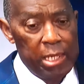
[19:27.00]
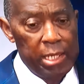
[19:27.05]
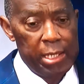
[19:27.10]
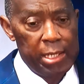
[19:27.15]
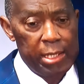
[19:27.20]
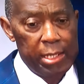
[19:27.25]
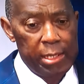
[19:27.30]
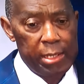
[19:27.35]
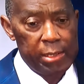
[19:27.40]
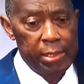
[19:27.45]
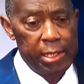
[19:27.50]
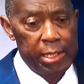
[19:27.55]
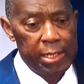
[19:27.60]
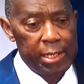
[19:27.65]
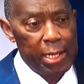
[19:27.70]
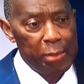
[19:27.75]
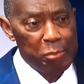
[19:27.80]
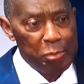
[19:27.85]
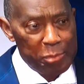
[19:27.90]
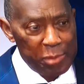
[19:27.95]

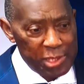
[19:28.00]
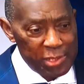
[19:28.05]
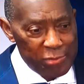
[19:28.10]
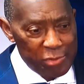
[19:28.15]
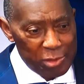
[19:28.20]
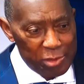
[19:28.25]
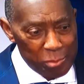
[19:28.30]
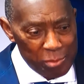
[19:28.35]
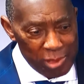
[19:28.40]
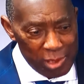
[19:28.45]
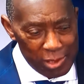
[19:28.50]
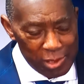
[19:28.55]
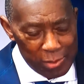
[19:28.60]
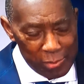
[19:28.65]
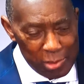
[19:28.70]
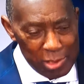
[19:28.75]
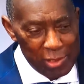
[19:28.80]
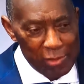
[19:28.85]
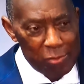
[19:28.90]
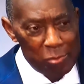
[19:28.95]
And I'm being a
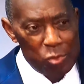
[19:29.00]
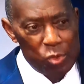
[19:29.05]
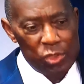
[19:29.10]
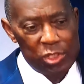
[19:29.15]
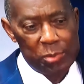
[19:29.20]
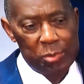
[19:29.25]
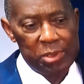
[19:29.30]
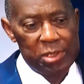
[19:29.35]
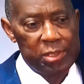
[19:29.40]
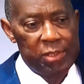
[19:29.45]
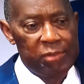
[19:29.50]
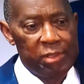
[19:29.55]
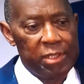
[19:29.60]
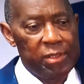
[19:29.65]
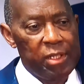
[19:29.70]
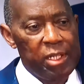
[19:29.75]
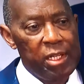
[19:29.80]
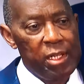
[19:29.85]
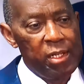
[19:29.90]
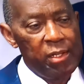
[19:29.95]
little bit even more
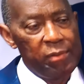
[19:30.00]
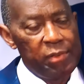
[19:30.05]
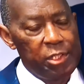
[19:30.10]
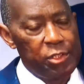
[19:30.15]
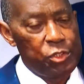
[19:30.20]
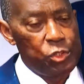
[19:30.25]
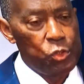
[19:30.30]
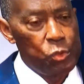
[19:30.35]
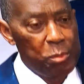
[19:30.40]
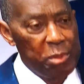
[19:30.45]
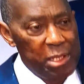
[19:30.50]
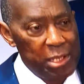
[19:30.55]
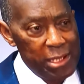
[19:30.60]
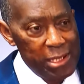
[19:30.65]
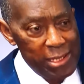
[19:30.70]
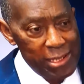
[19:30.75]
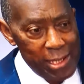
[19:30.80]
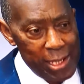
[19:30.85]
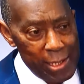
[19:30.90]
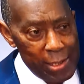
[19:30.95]
specific. There are too
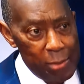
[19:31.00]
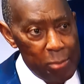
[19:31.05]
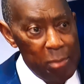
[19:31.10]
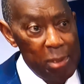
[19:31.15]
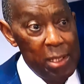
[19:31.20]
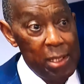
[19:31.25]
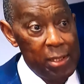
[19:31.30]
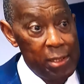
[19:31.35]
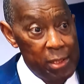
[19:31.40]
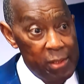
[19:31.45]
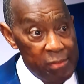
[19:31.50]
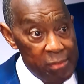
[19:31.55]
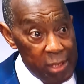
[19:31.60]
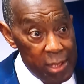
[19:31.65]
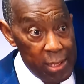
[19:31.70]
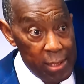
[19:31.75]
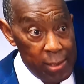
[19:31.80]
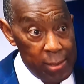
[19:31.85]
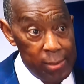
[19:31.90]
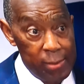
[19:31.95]
many young men of
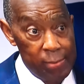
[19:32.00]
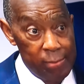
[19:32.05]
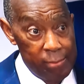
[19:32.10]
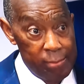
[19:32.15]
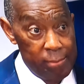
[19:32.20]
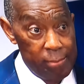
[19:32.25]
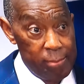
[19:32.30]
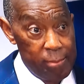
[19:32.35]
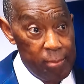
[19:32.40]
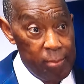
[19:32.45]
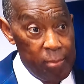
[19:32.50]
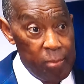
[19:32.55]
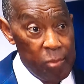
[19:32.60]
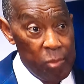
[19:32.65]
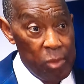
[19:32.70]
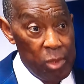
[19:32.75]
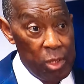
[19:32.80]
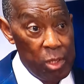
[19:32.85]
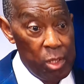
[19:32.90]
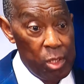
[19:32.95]
color
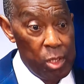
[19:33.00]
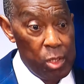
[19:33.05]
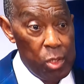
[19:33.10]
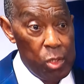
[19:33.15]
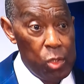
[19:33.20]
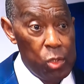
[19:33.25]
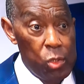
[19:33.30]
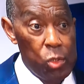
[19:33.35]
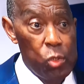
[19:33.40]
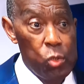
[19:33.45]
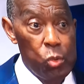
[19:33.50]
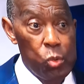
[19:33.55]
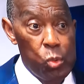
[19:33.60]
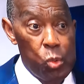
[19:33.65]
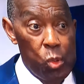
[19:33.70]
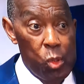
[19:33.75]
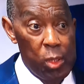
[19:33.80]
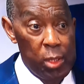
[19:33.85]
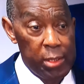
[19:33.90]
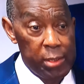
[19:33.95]
who
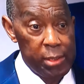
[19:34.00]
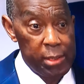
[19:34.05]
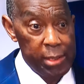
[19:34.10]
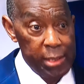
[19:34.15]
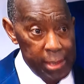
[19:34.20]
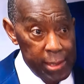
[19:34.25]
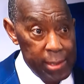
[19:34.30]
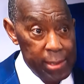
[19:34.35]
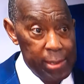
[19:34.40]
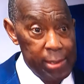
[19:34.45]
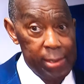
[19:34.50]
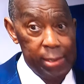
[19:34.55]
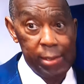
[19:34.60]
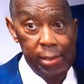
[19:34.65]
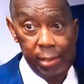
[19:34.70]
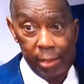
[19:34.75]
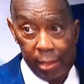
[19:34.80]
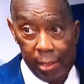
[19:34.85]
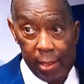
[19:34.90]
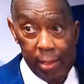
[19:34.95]
are
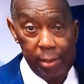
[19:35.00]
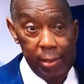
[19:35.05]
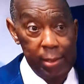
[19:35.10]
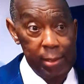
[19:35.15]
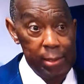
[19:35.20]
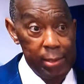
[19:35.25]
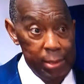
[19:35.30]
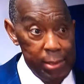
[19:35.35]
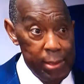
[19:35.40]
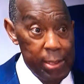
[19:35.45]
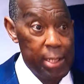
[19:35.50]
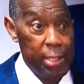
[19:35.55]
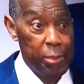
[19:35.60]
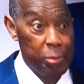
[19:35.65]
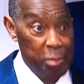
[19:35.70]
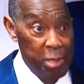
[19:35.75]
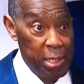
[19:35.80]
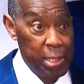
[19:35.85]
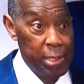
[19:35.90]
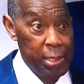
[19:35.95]
killing other
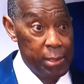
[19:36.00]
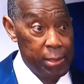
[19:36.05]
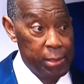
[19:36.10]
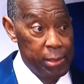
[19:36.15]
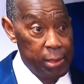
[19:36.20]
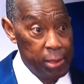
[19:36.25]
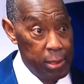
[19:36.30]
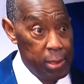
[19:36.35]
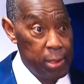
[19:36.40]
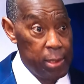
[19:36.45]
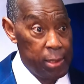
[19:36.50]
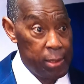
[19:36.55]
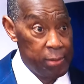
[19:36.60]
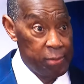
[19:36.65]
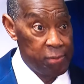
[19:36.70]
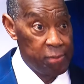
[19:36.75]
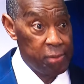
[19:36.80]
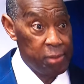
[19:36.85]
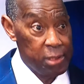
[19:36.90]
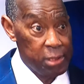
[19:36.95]
young men
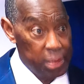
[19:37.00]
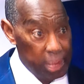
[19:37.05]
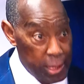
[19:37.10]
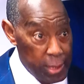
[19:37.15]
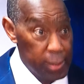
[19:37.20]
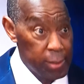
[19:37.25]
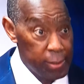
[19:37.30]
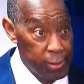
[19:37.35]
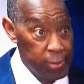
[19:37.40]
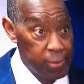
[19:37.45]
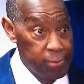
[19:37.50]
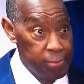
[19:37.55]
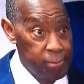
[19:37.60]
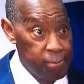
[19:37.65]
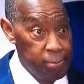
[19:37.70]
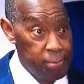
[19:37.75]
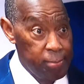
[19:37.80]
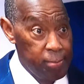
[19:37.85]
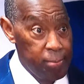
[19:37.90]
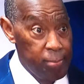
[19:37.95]
of color.
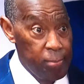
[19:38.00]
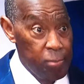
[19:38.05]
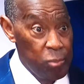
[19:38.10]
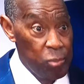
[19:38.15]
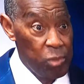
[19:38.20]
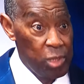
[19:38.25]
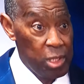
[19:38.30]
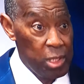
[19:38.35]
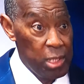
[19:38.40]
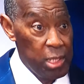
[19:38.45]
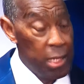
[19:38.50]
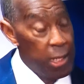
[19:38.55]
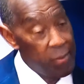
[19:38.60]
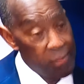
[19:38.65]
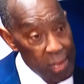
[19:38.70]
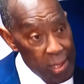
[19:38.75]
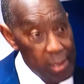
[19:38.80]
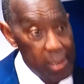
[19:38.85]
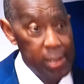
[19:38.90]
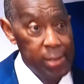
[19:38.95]

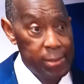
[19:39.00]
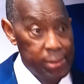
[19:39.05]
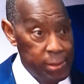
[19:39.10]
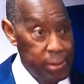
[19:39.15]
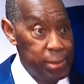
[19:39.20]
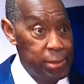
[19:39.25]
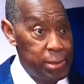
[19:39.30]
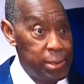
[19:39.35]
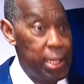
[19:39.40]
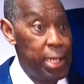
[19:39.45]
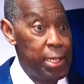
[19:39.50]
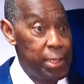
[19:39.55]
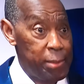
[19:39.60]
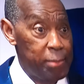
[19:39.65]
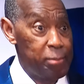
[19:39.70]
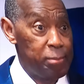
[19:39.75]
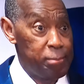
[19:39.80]
And that has to stop.